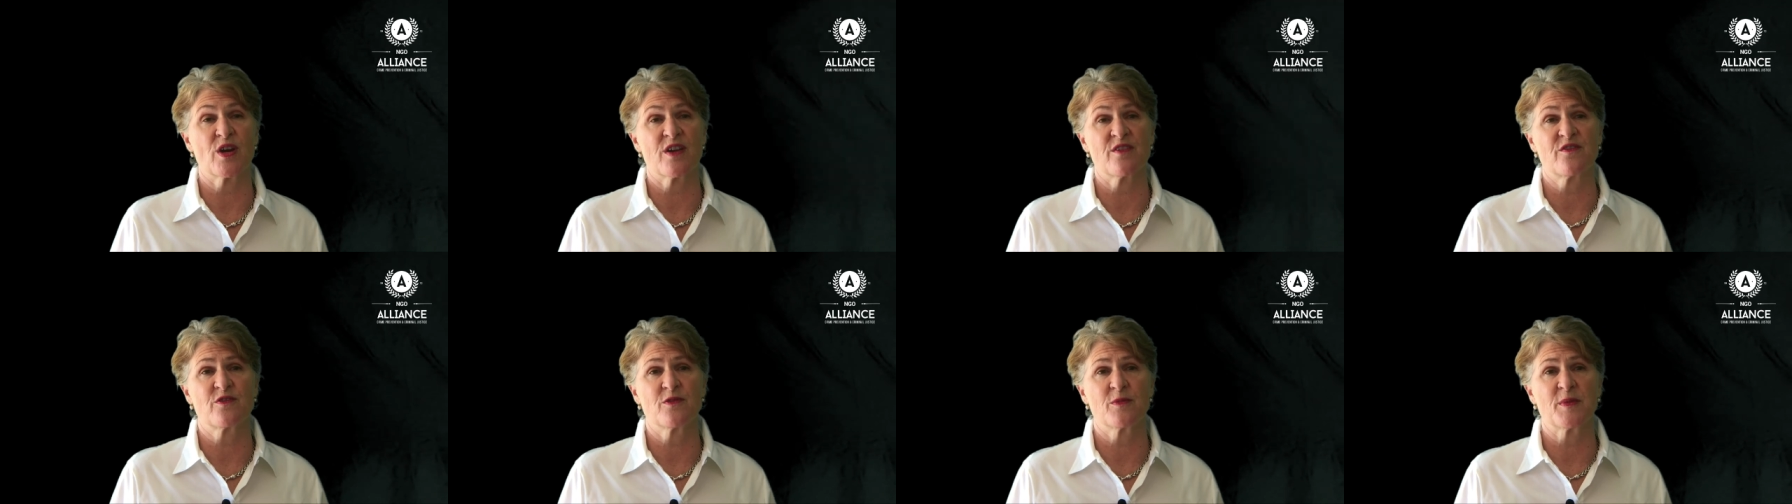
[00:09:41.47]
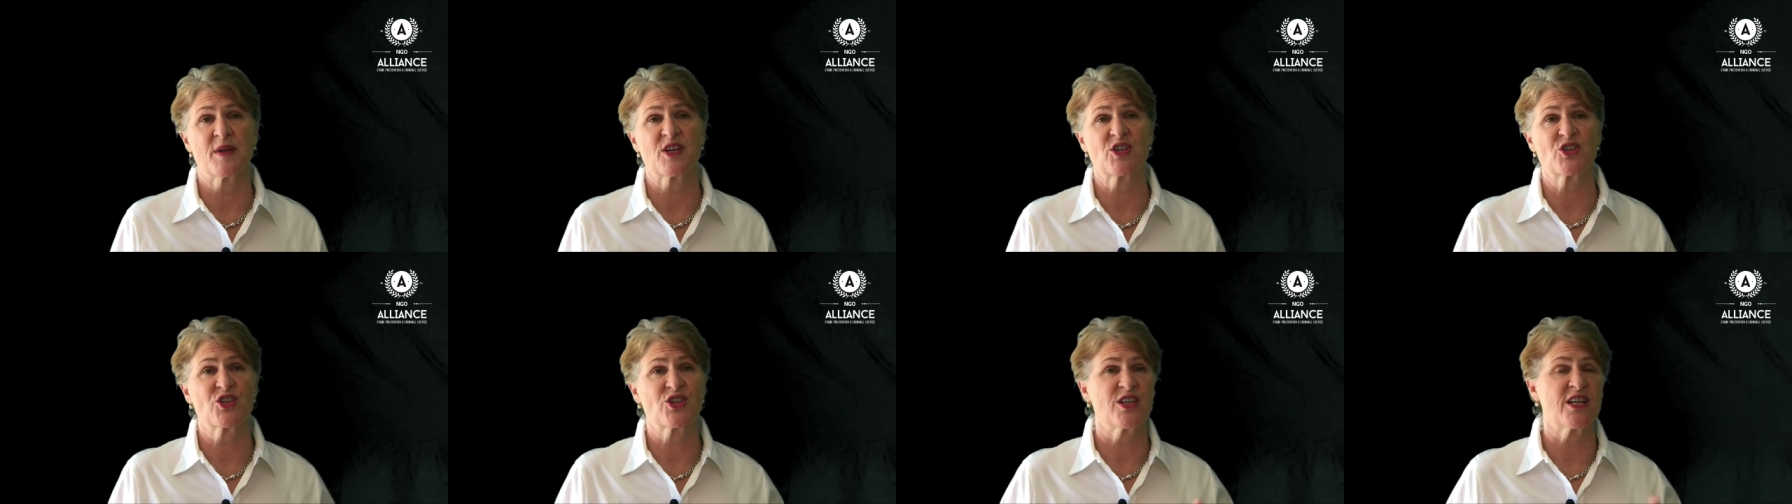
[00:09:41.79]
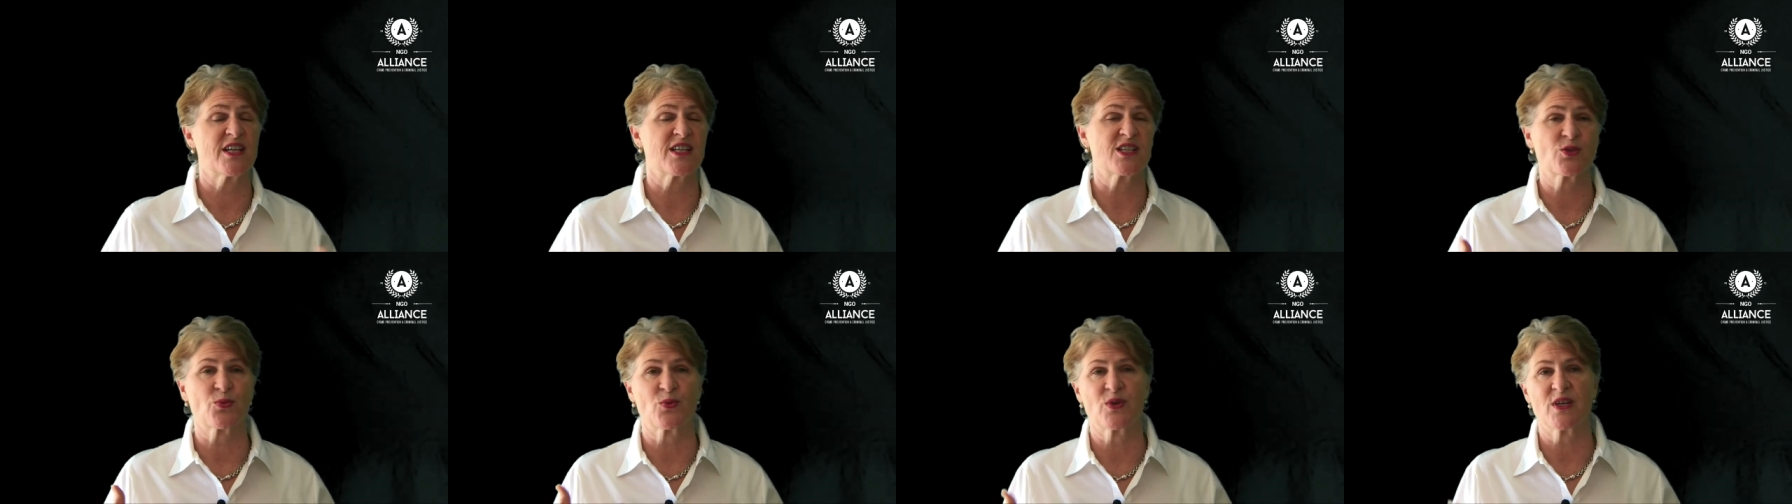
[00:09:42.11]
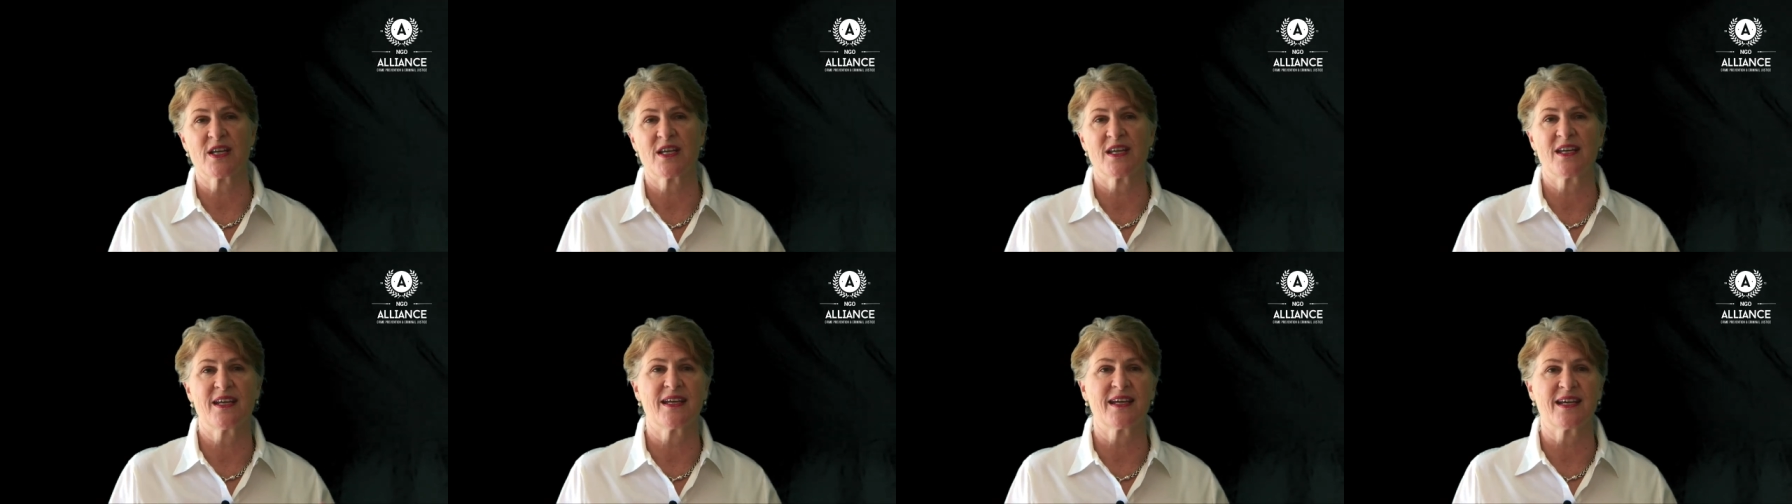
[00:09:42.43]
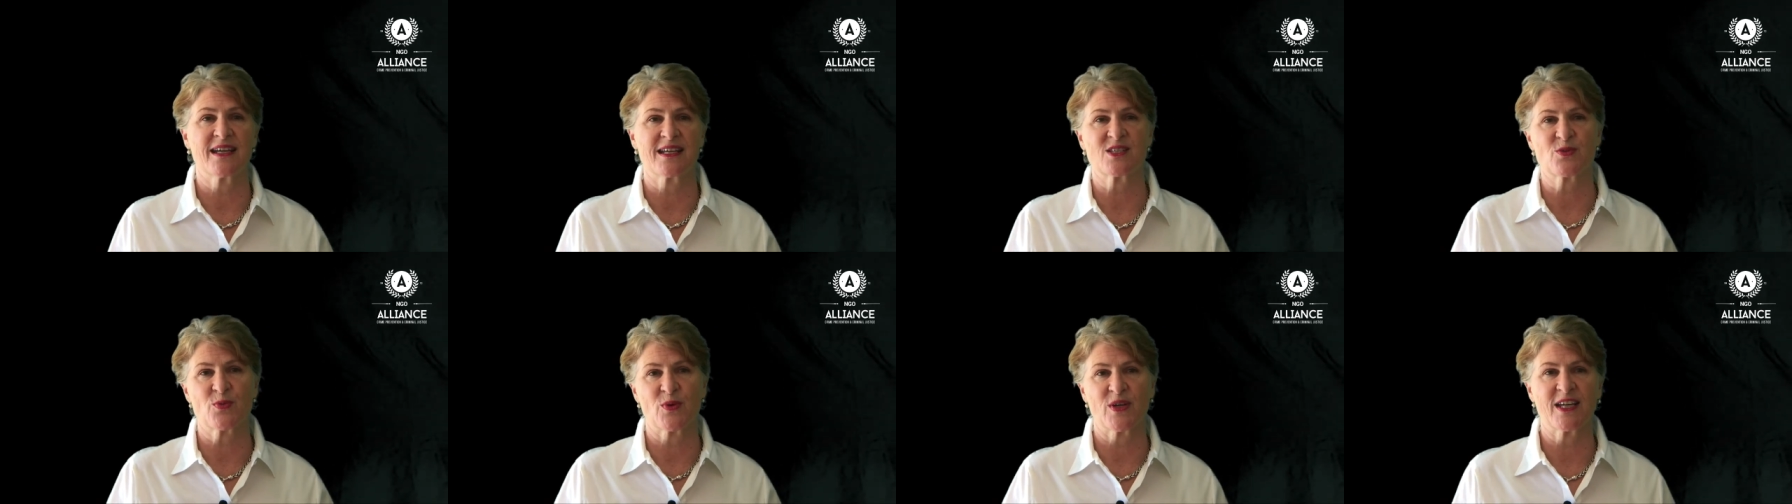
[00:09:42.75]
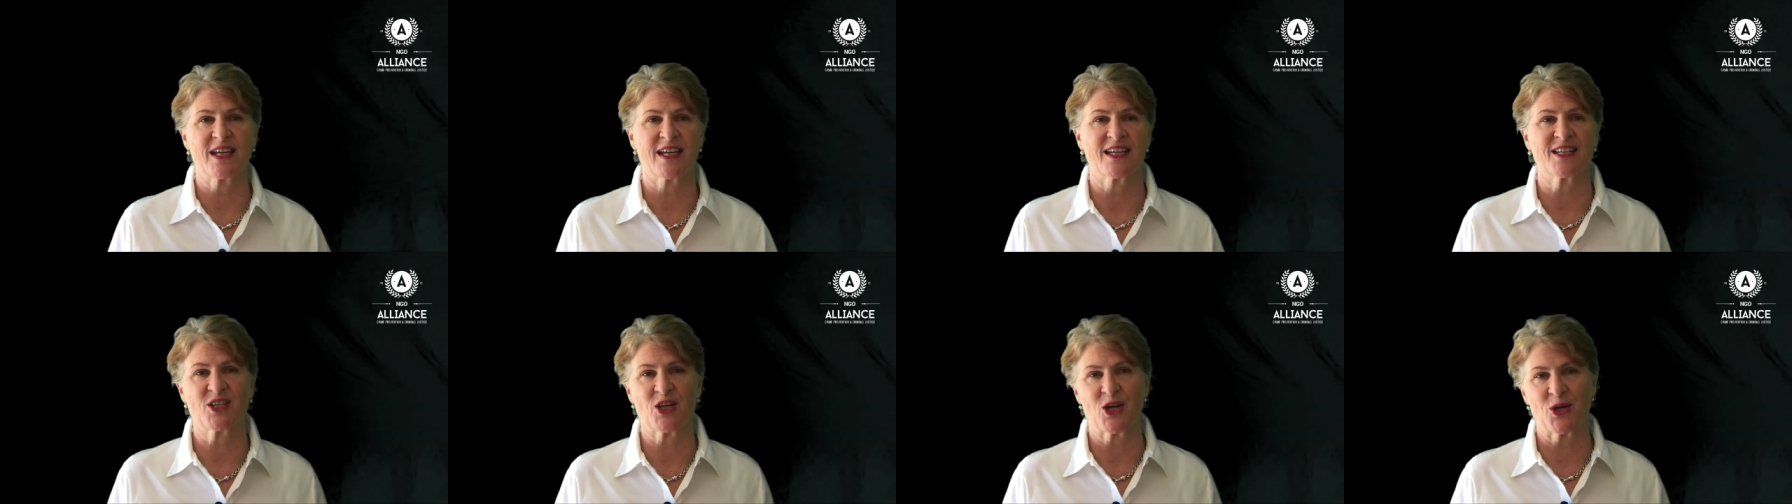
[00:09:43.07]
information as we, as we
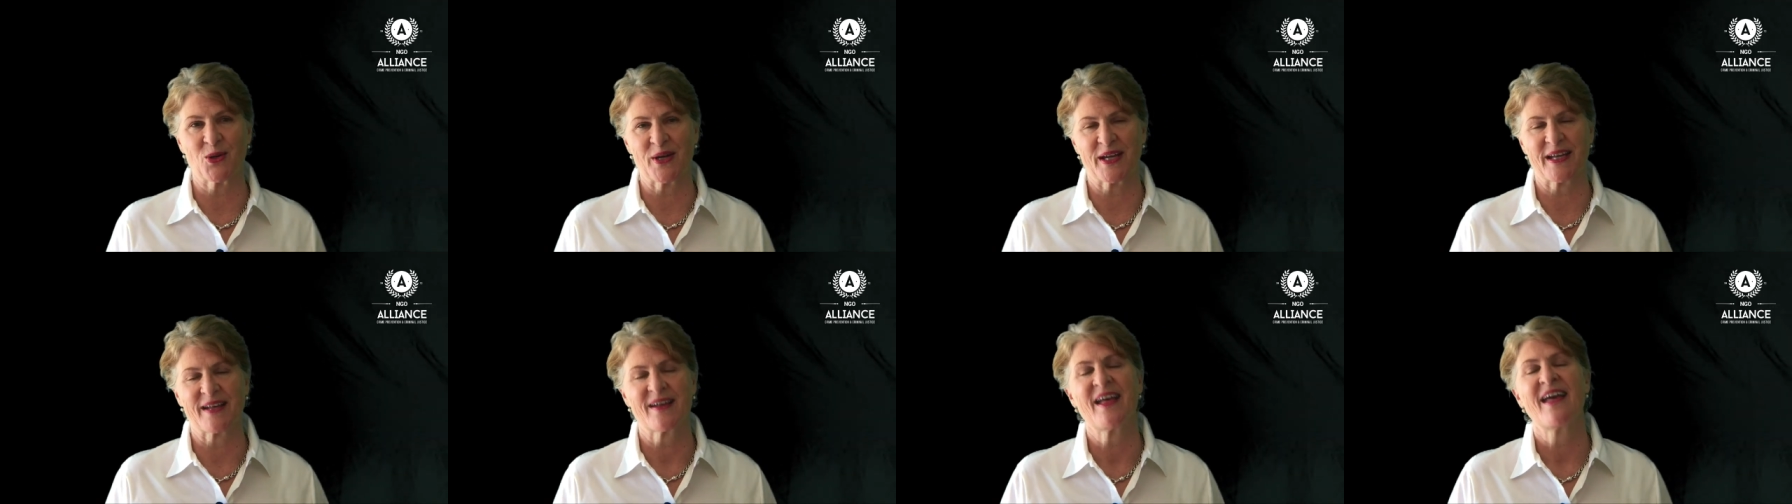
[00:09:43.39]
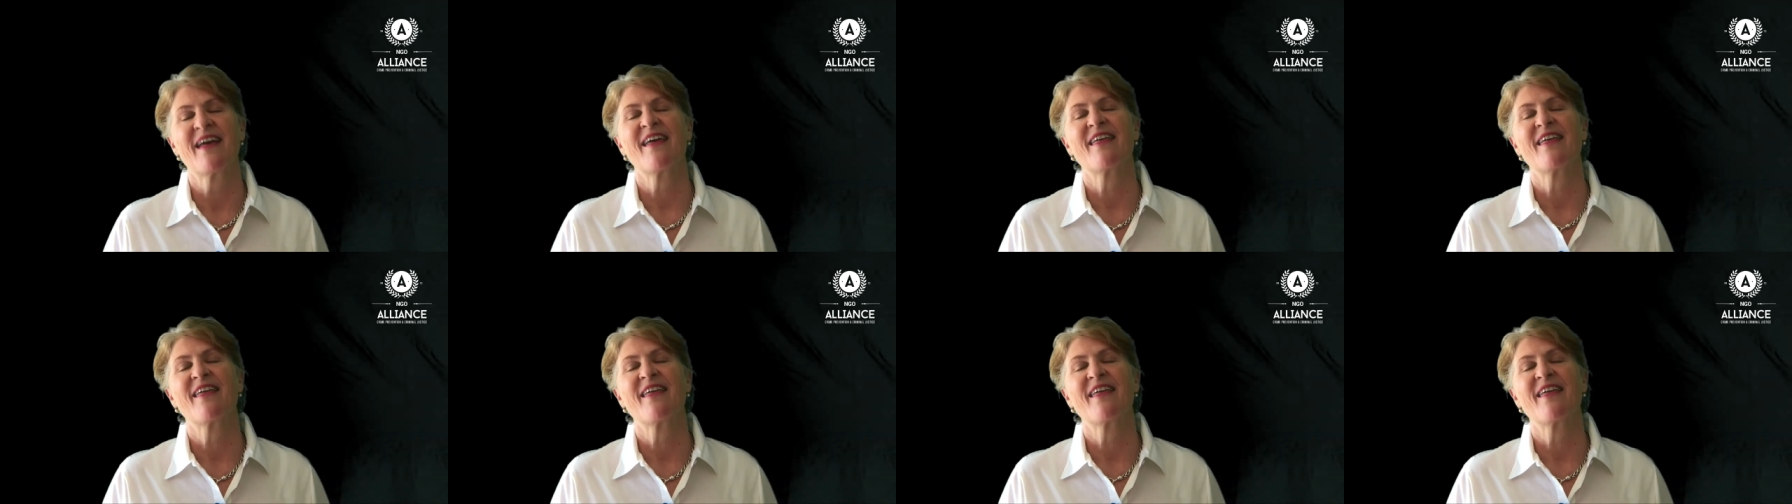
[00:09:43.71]
get going.